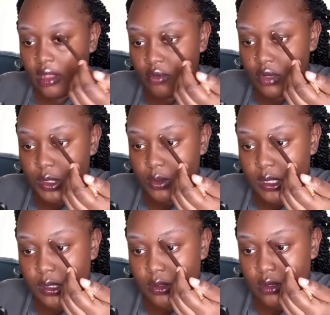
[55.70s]
And what you
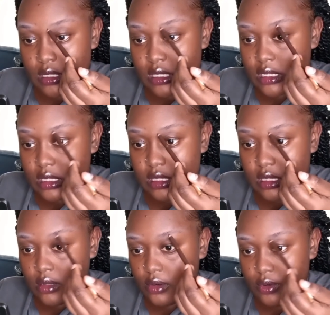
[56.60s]
want to do is
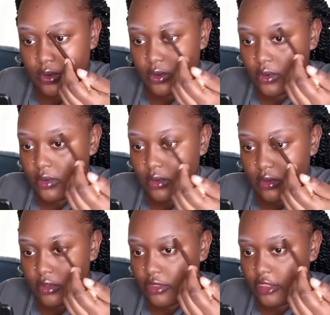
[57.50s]
just draw
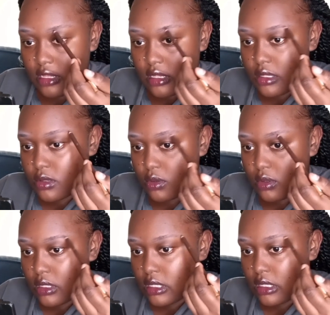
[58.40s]
thin
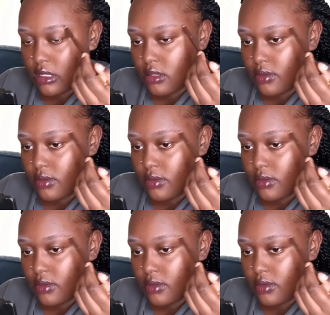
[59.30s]
strokes